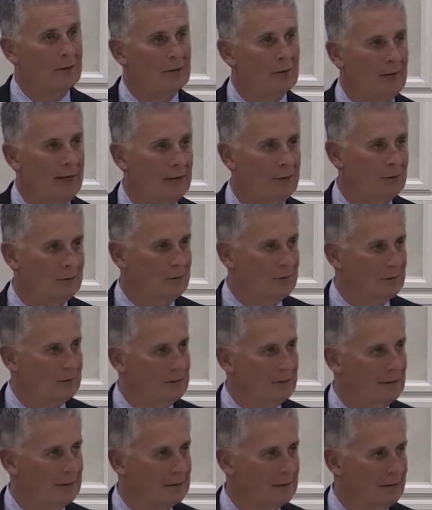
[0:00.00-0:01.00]
graduates of
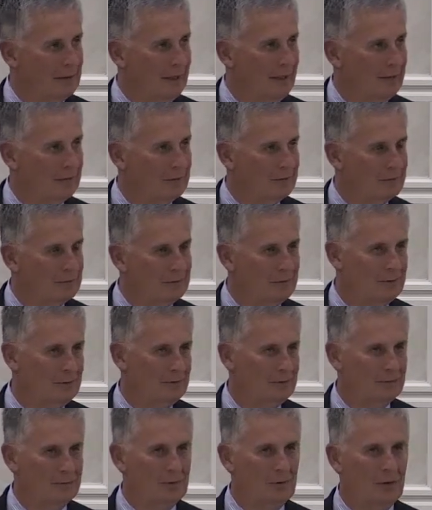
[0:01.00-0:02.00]
that class,
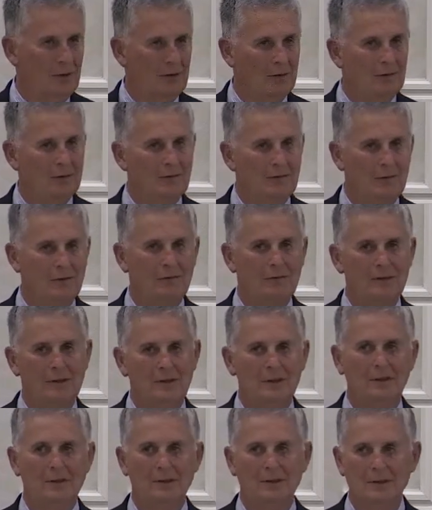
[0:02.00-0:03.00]
which there were
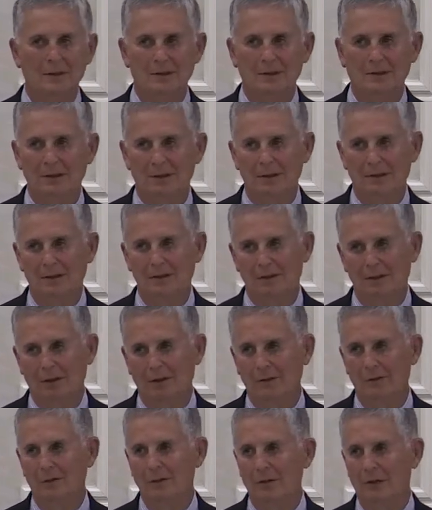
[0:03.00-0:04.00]
150
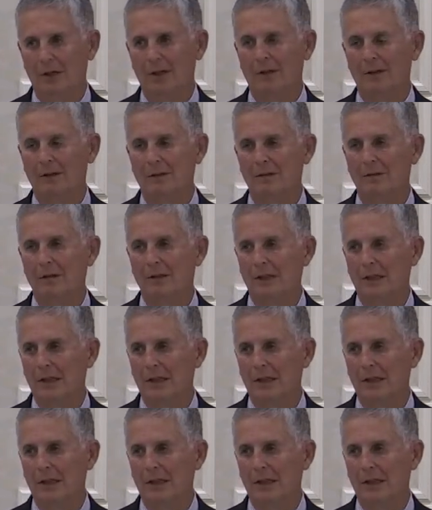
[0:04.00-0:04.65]
young lieutenants.